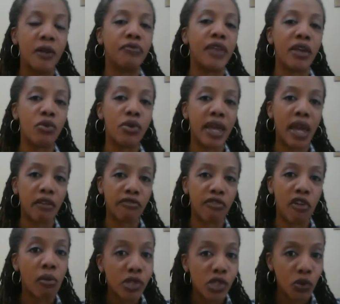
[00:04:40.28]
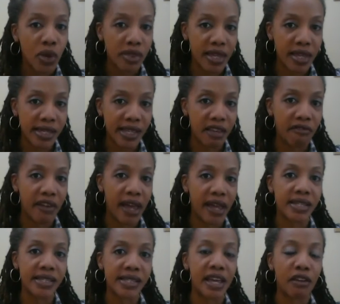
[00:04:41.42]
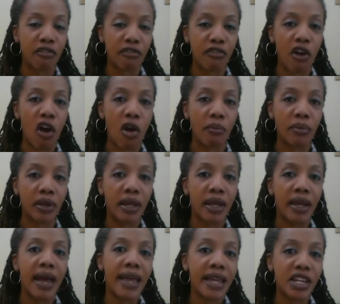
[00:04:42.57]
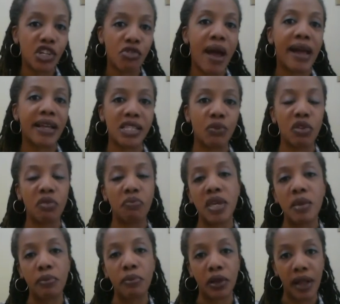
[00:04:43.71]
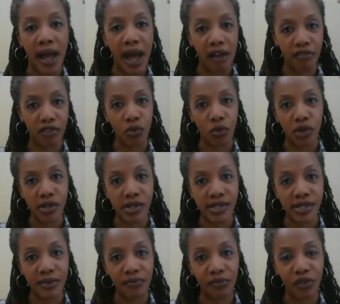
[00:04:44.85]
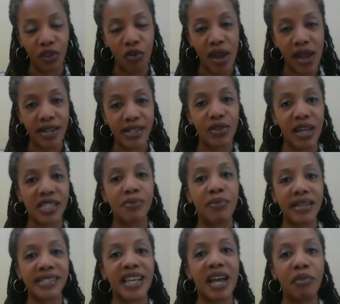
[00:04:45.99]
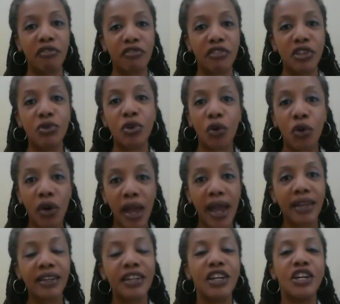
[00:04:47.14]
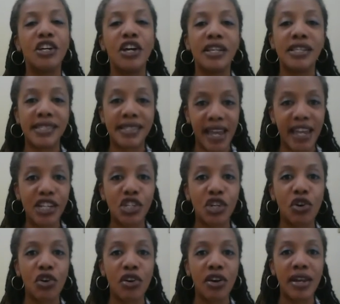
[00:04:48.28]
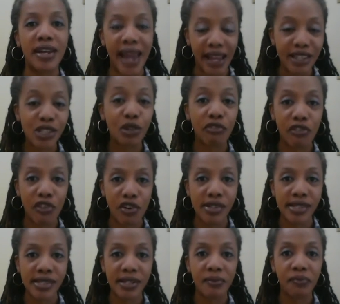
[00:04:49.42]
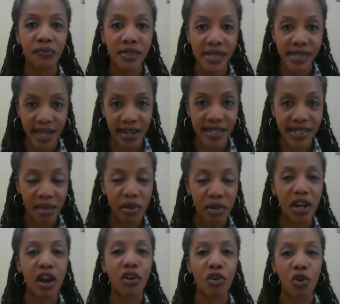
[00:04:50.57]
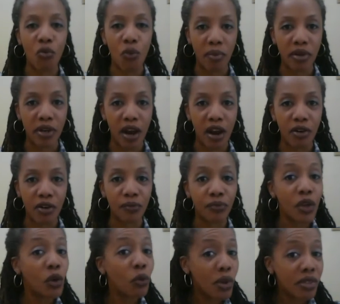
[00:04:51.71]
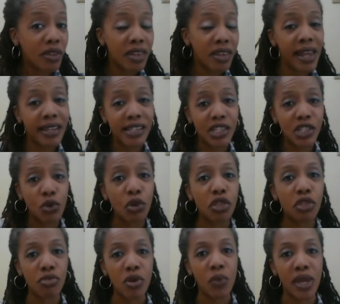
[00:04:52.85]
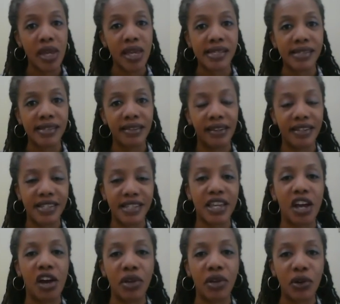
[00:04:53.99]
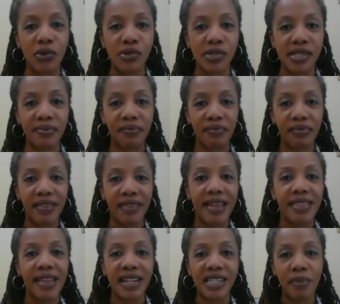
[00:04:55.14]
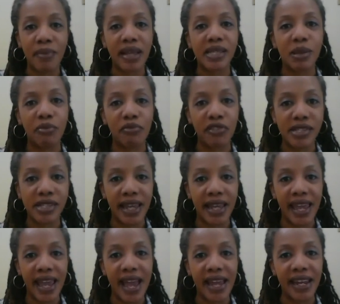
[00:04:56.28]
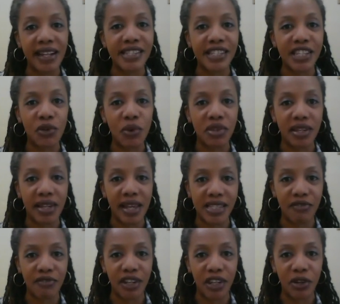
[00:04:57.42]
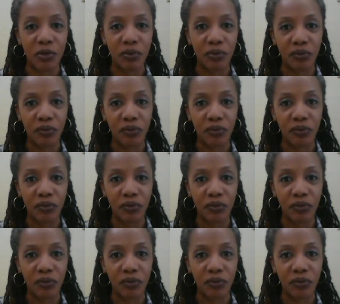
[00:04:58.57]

that you get from doing these events and from interacting with people afterwards. All right, so that's my assignment for you. Go ahead, stage your next or first teleseminar or webinar within the next 2 to 3 weeks and see how it goes. That's my tip for today, and I'll see you in the next video.